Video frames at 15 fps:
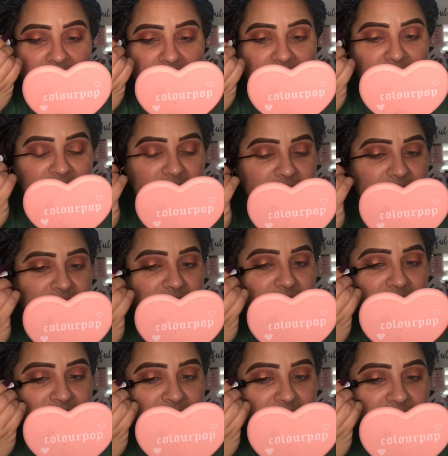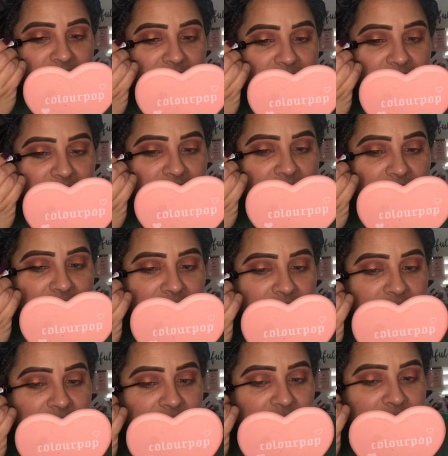It's just to conceal
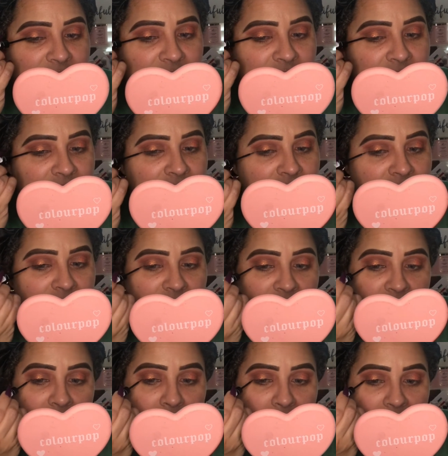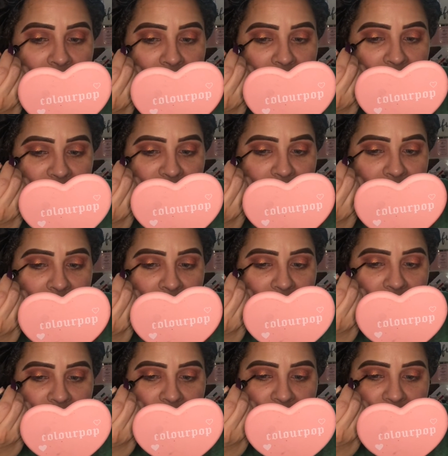my lash band.